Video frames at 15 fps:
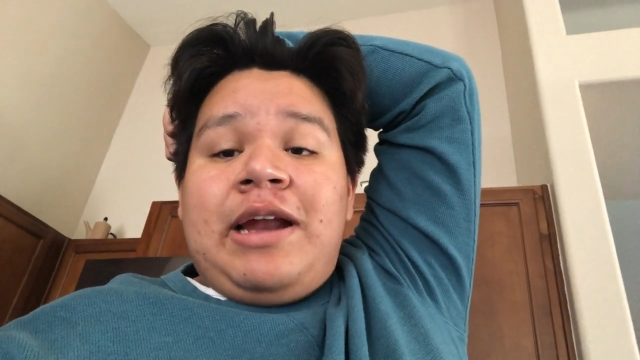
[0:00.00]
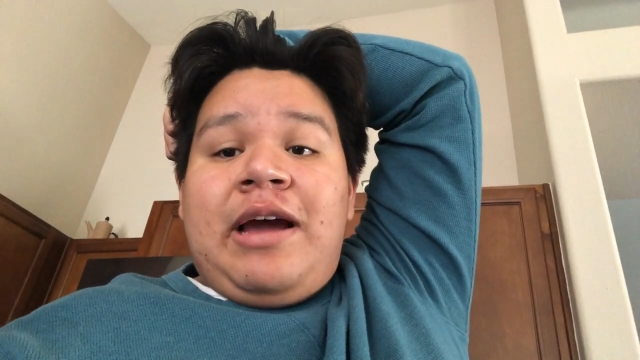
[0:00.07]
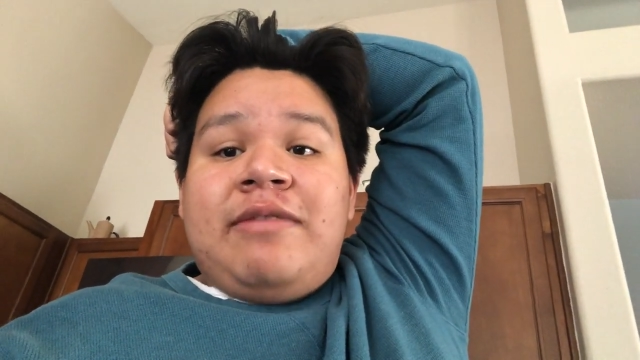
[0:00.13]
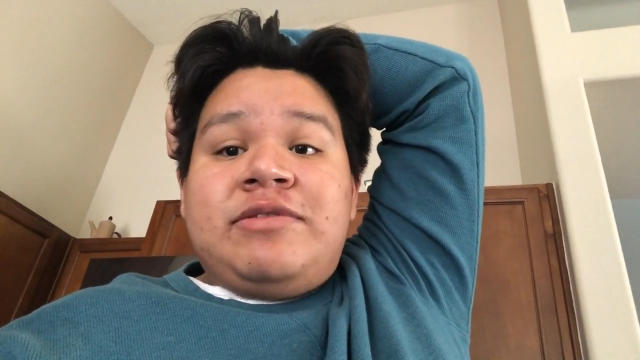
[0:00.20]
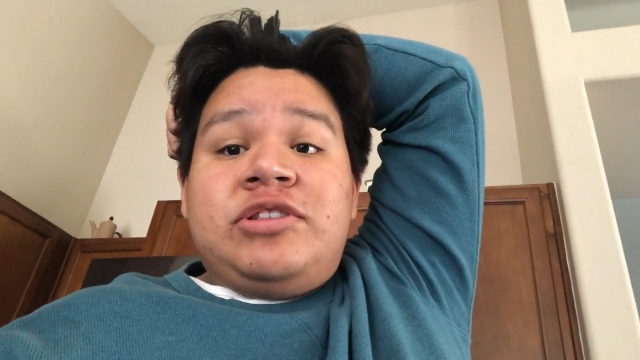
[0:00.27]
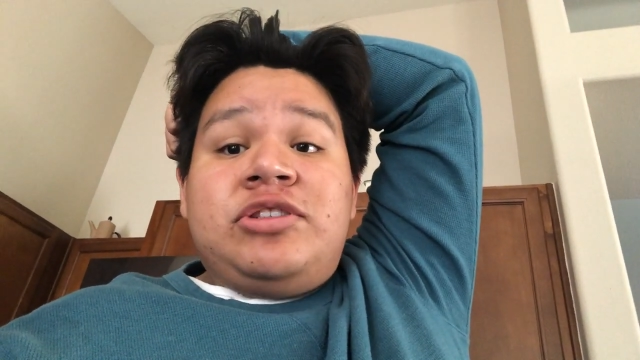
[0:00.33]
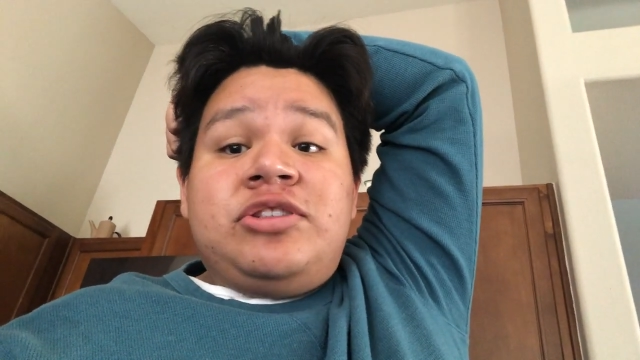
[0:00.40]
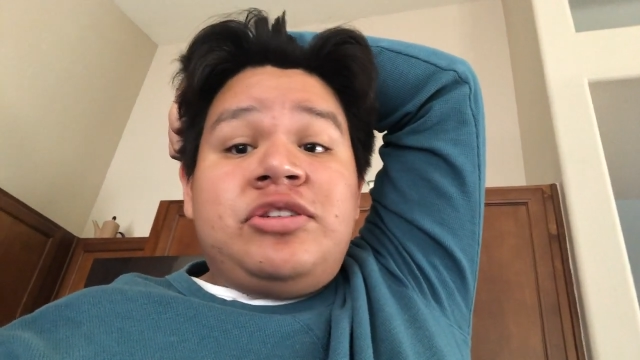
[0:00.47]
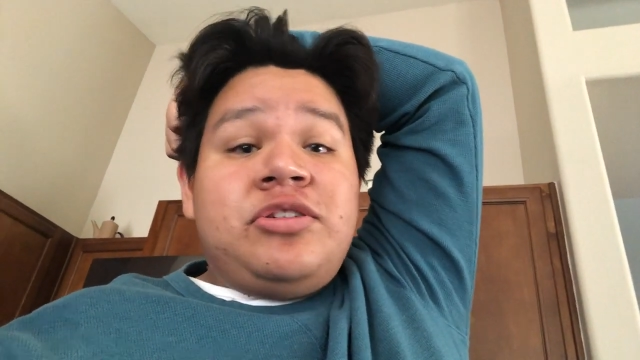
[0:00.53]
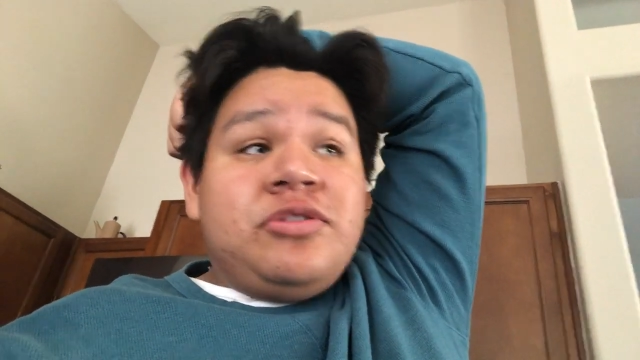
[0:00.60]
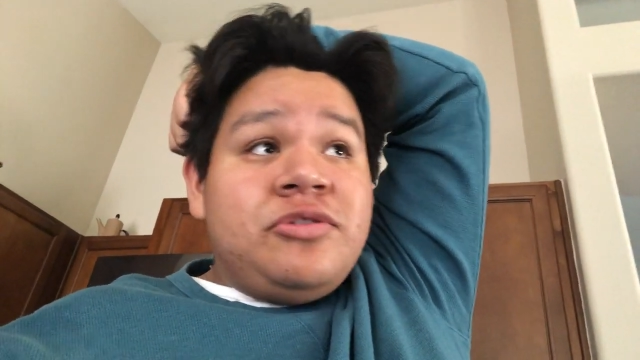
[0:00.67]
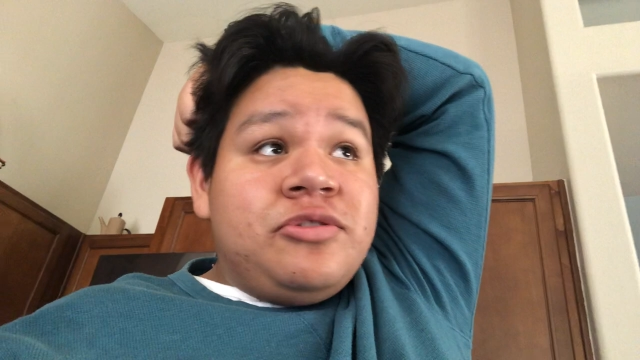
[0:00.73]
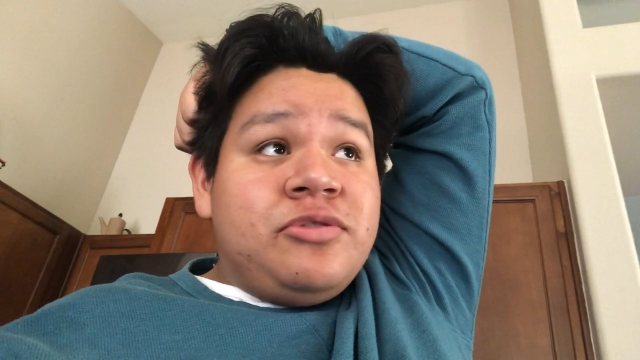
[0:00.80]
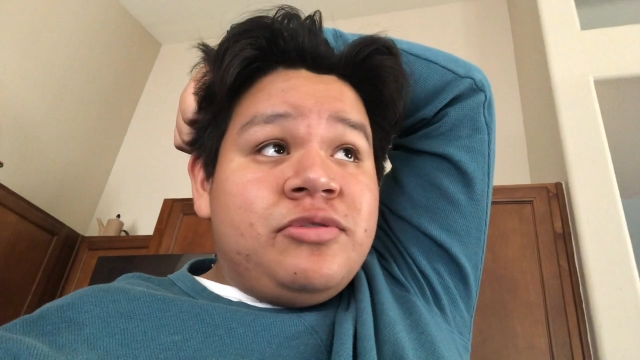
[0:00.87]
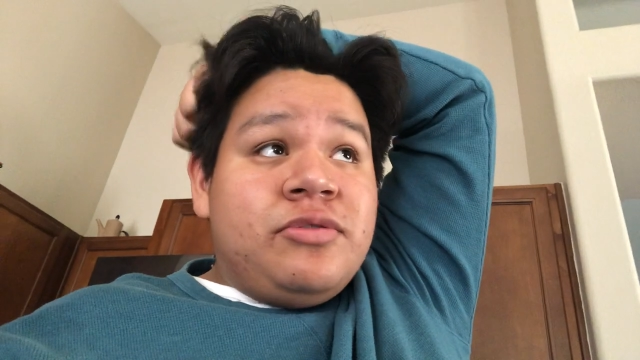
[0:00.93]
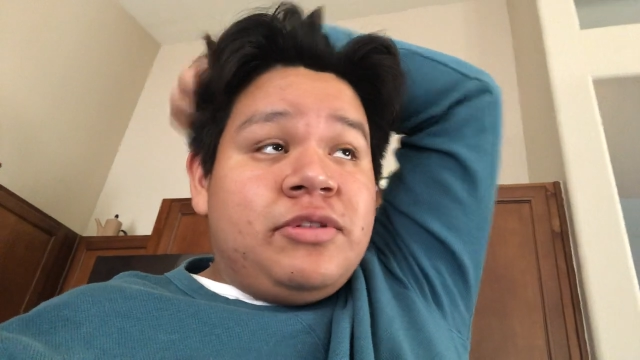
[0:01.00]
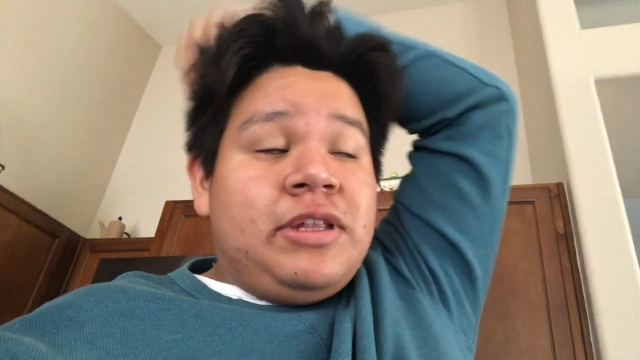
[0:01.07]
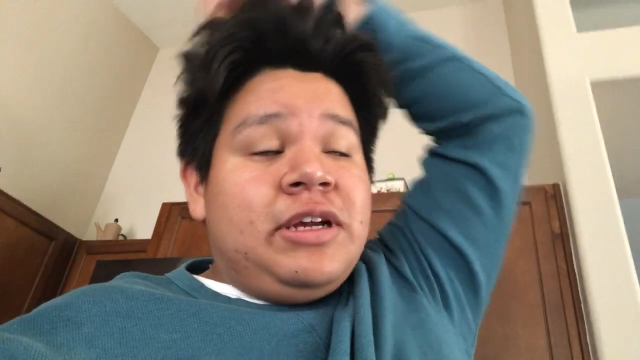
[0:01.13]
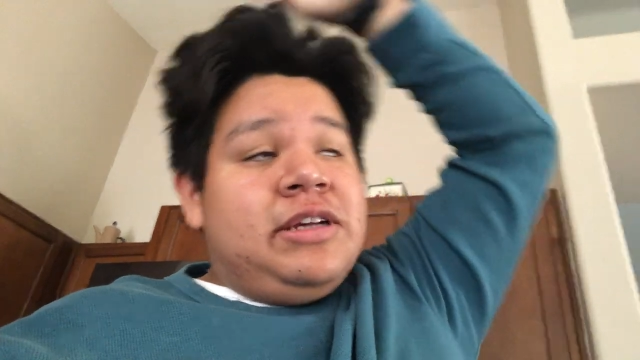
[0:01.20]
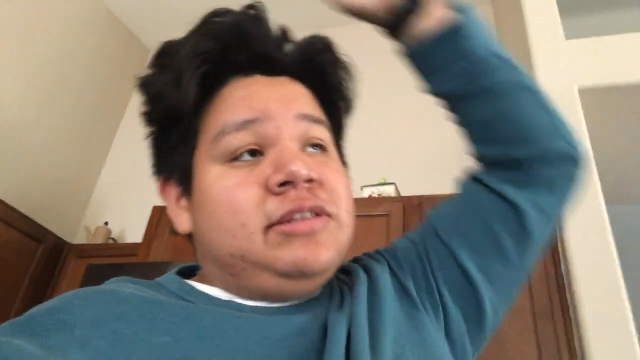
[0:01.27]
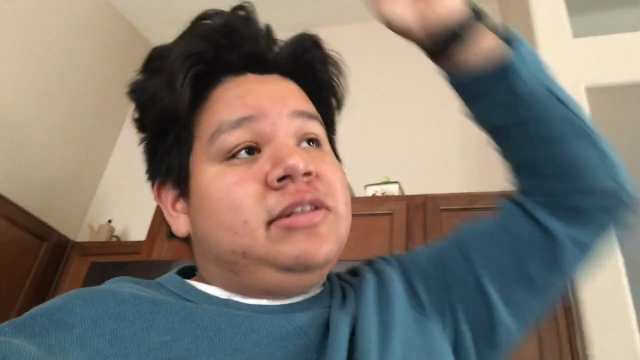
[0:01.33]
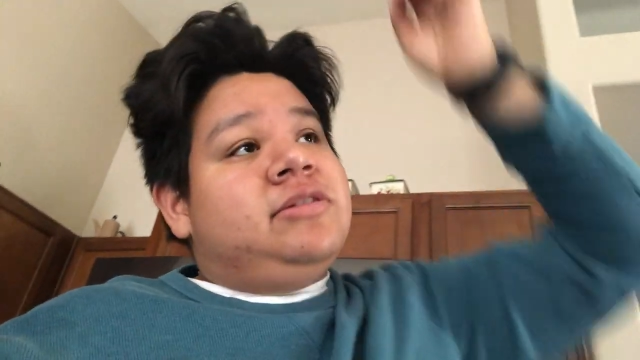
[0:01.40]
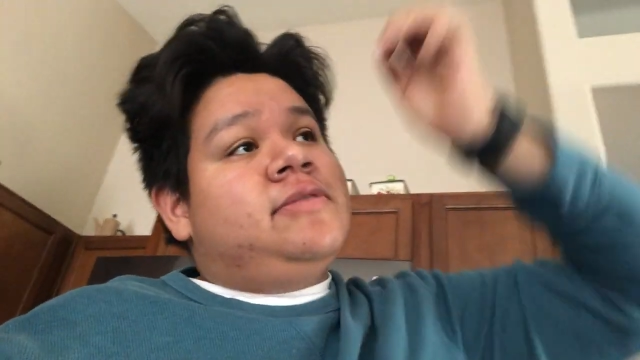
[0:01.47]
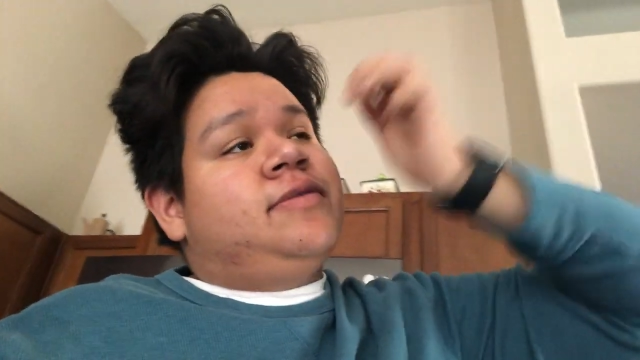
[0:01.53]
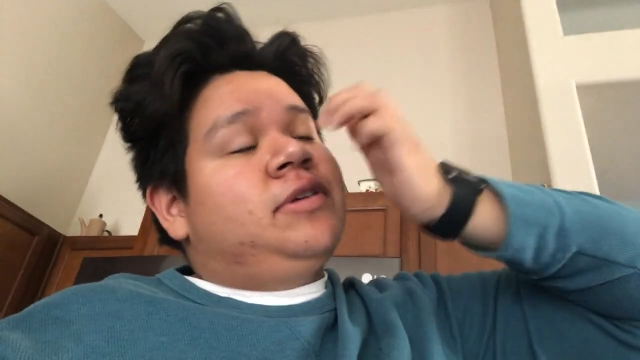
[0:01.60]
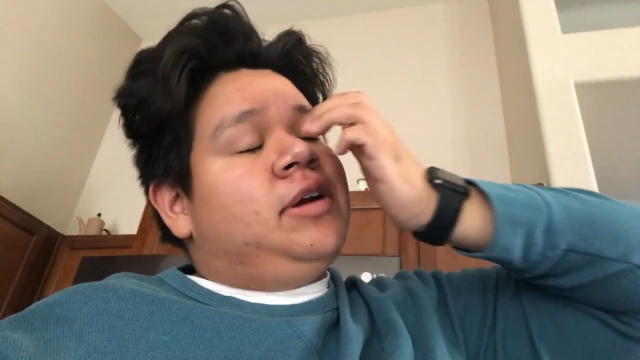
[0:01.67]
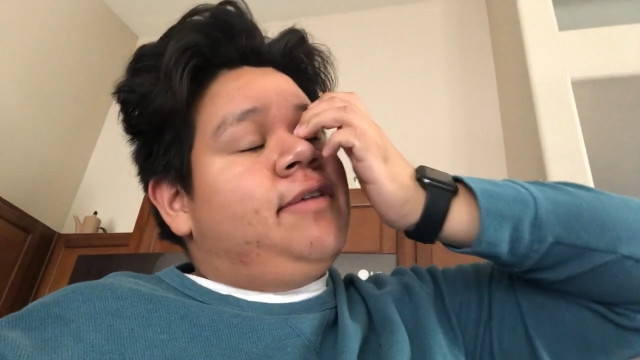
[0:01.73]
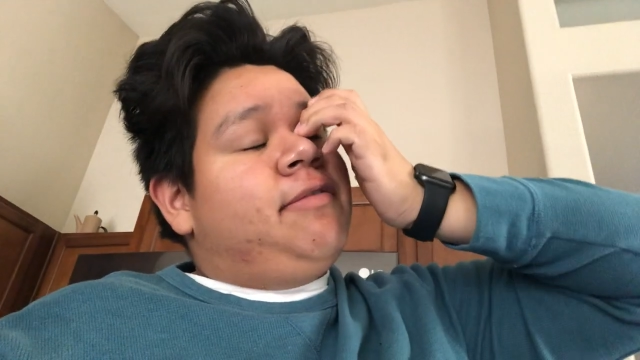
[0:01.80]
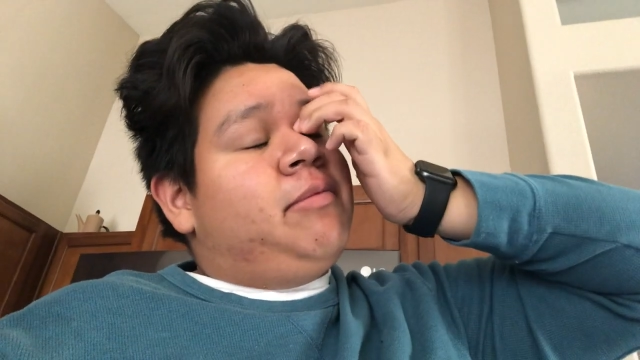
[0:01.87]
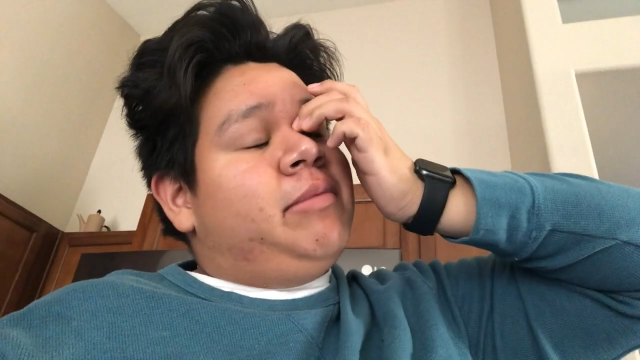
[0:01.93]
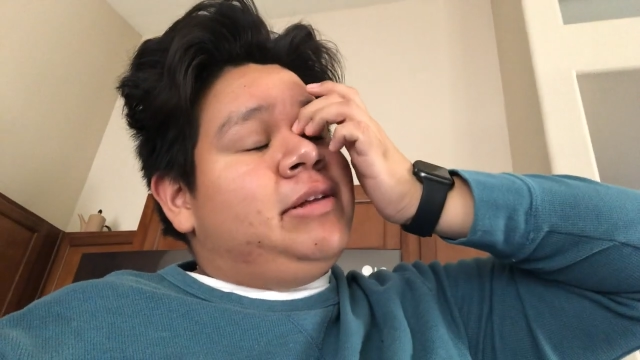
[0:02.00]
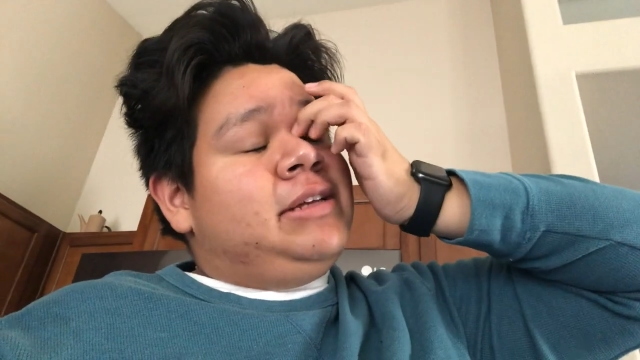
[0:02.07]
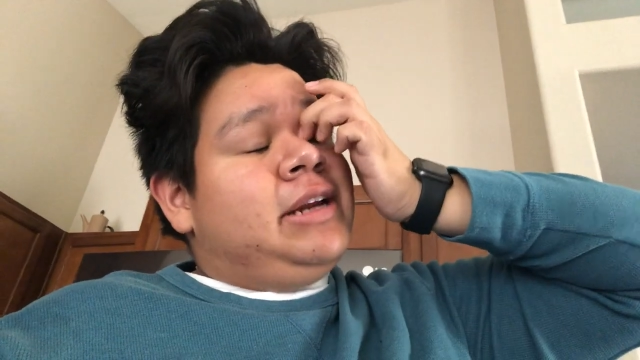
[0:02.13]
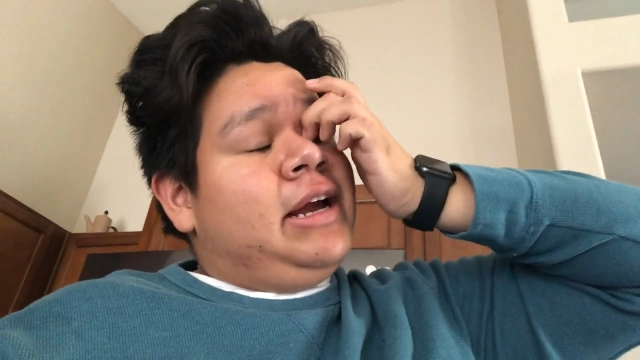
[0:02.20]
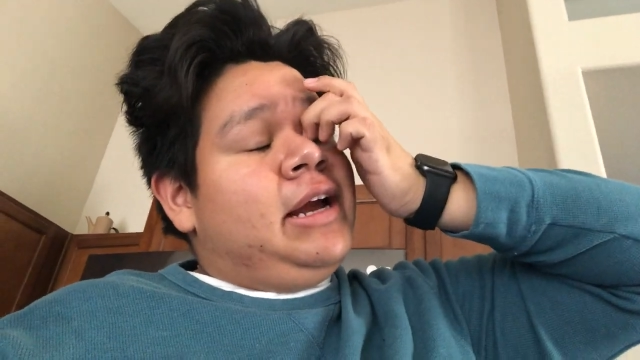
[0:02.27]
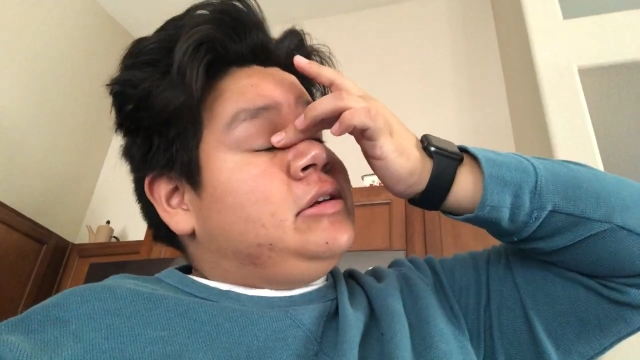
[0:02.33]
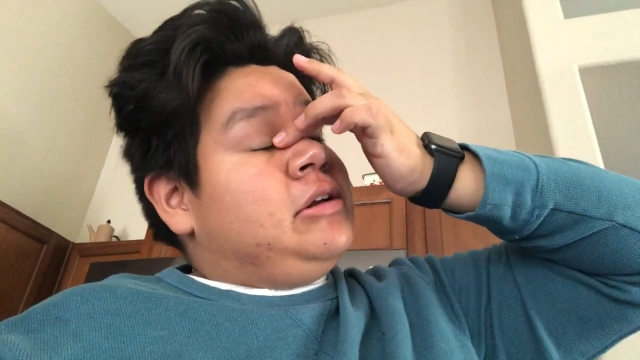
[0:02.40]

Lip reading: I have two things to do for government today.